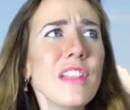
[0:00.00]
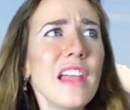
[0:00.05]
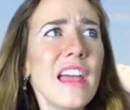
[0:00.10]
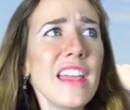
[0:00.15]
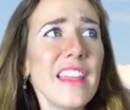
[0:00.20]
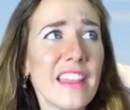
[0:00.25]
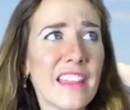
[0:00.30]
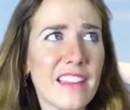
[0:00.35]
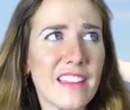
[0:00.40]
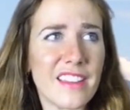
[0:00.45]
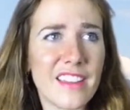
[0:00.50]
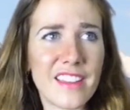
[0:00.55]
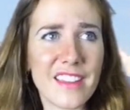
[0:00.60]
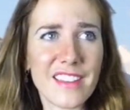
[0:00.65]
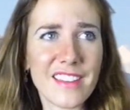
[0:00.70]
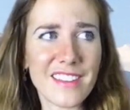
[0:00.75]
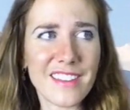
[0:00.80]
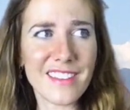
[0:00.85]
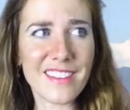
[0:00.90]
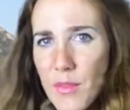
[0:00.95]
lake
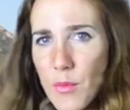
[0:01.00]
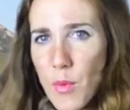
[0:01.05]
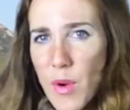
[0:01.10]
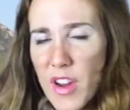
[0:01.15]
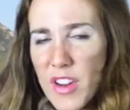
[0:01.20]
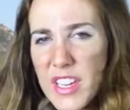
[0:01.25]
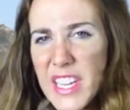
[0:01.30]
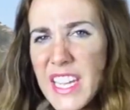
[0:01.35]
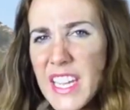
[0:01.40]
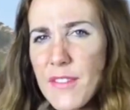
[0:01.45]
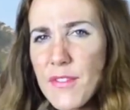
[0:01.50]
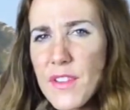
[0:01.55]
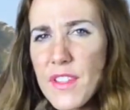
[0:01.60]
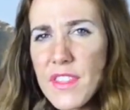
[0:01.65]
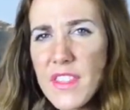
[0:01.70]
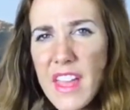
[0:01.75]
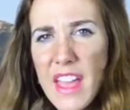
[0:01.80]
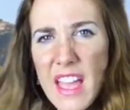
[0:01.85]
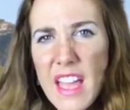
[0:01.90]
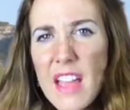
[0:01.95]
where
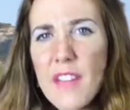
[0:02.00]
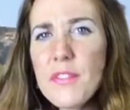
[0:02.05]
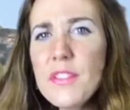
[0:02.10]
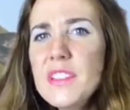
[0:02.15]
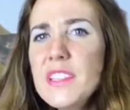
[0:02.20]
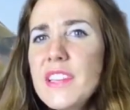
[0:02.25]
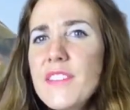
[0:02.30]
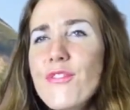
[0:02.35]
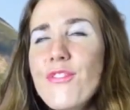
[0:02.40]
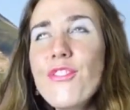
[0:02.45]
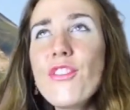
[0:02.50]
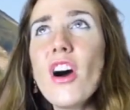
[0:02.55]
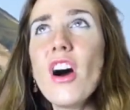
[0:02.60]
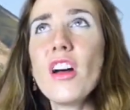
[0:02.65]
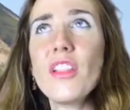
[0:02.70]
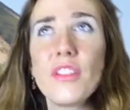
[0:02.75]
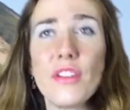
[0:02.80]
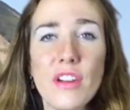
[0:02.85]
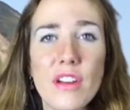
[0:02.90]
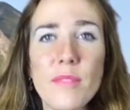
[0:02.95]
even the Heavenly
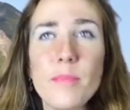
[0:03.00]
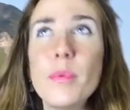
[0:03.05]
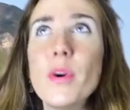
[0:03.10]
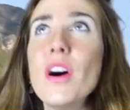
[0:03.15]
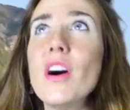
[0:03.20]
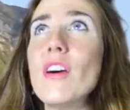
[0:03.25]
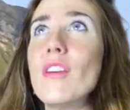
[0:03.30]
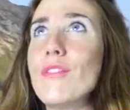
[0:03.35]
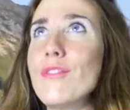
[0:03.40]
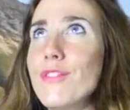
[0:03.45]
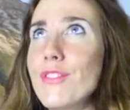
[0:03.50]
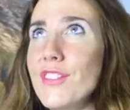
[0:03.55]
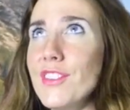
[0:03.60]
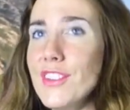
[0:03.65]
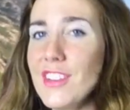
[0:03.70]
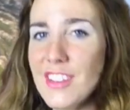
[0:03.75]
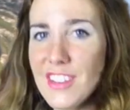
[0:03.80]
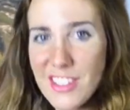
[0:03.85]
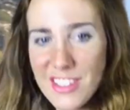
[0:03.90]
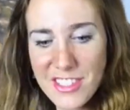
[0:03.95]
Father above
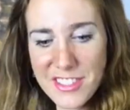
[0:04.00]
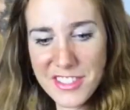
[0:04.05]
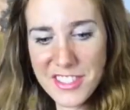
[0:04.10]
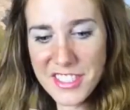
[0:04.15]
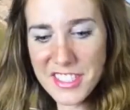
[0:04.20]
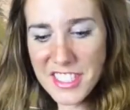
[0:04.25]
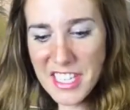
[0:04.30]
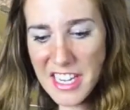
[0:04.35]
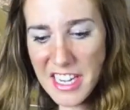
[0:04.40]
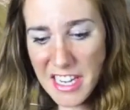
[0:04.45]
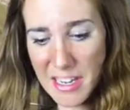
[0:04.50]
could see